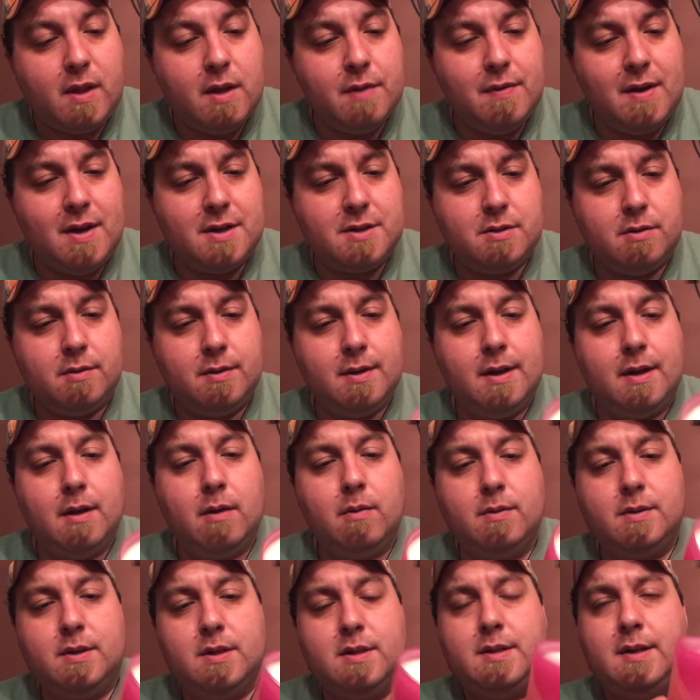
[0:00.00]
vessel
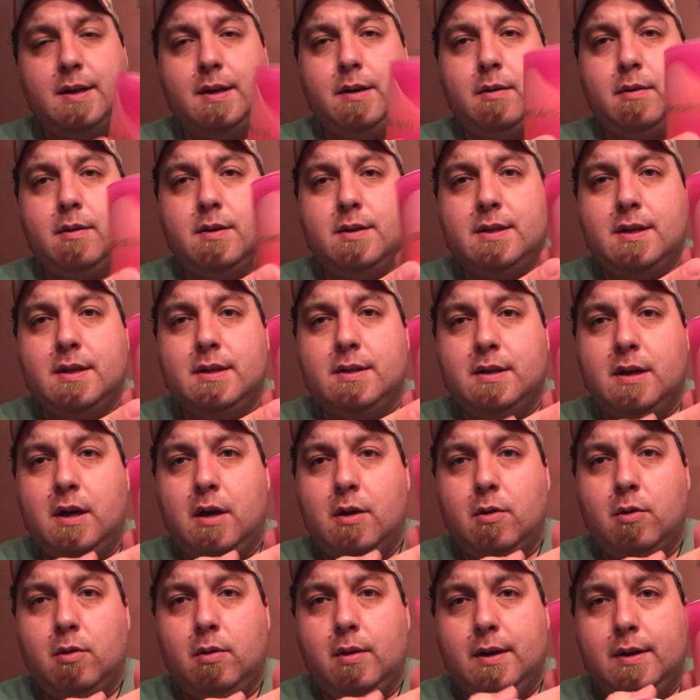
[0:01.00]
there with the sticker that says
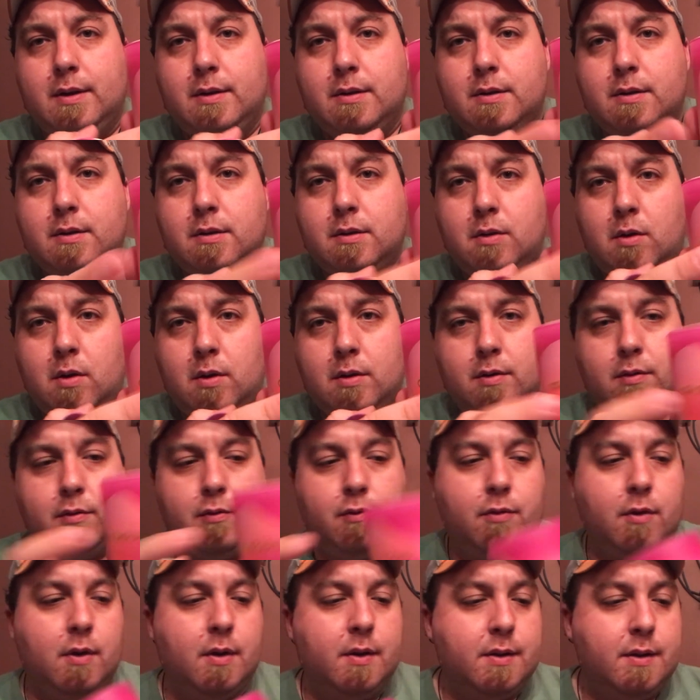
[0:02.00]
Otherland on the
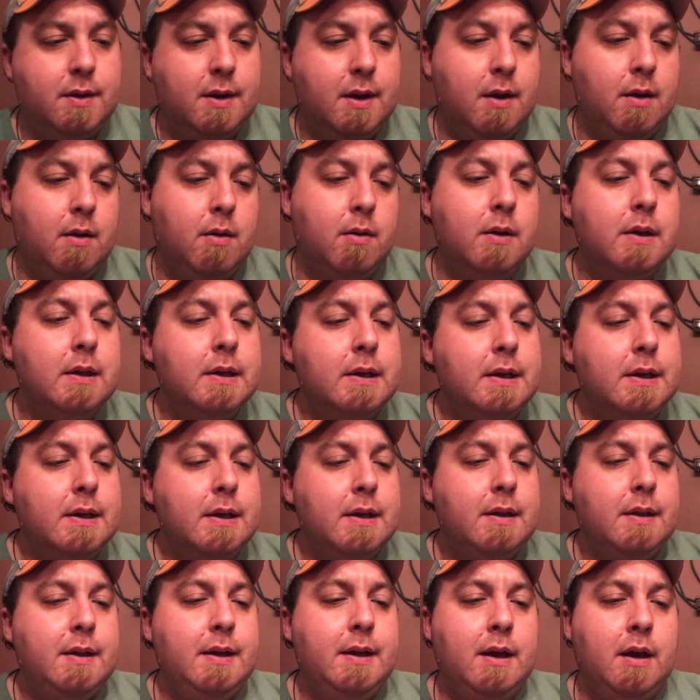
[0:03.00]
front there.
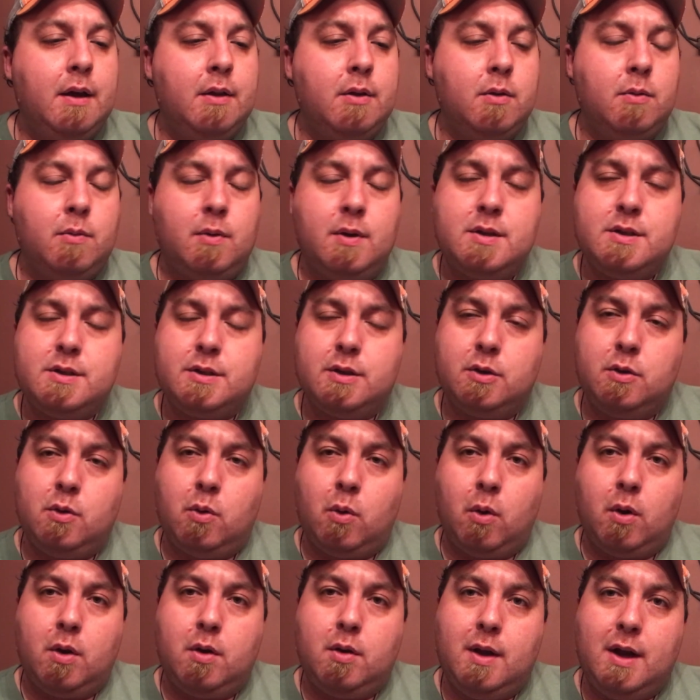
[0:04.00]
The other ones, the
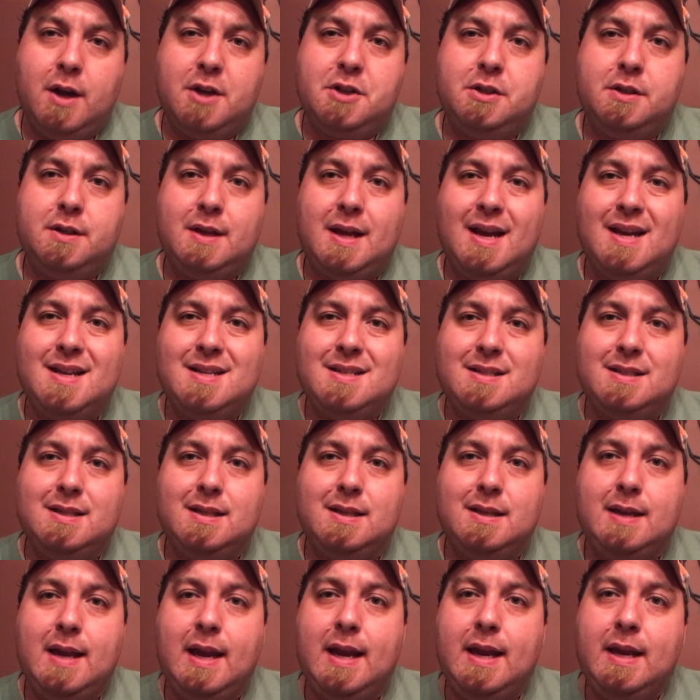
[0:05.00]
core collection has
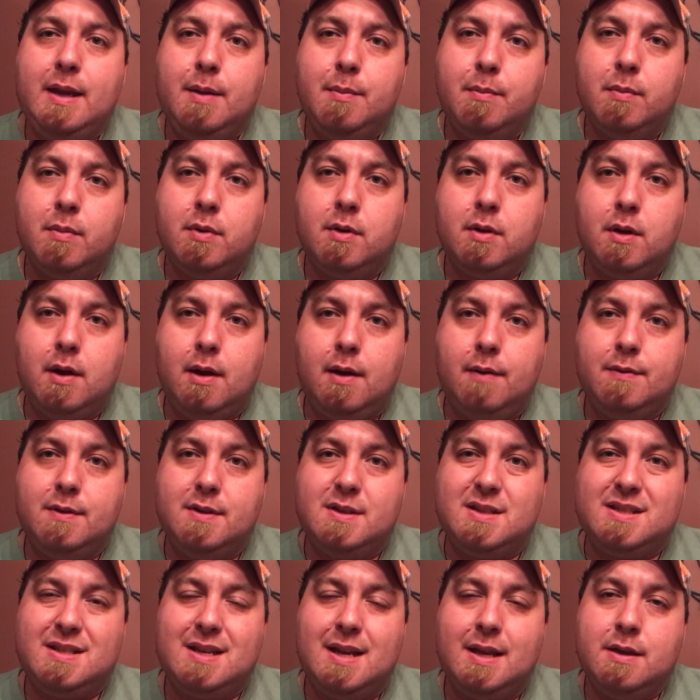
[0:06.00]
the name of the
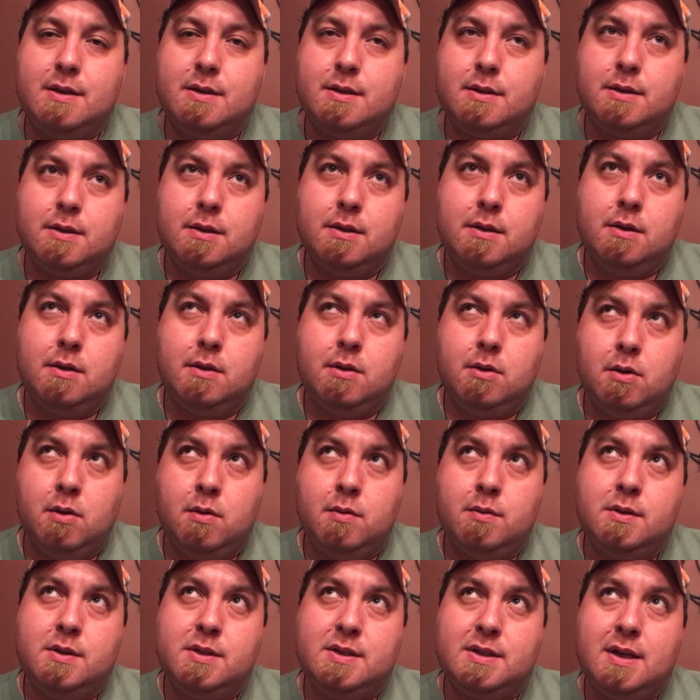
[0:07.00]
scent
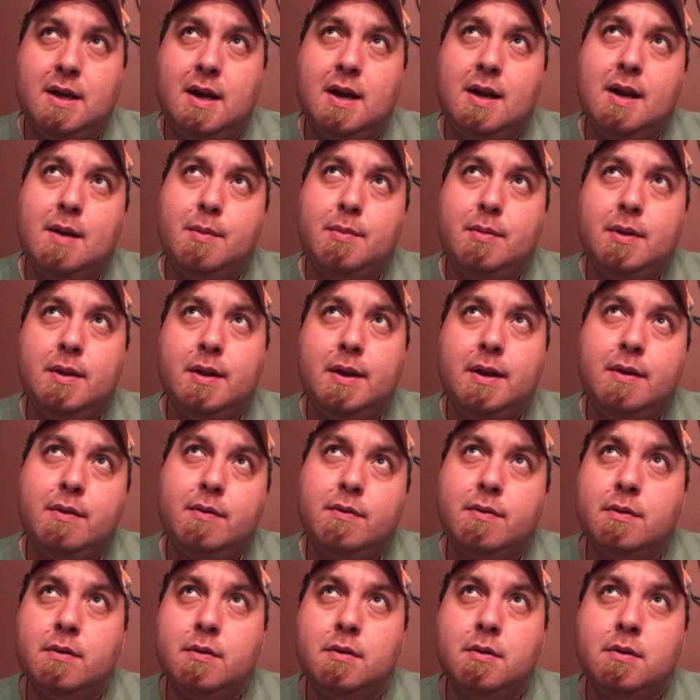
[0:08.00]
on the side, I believe.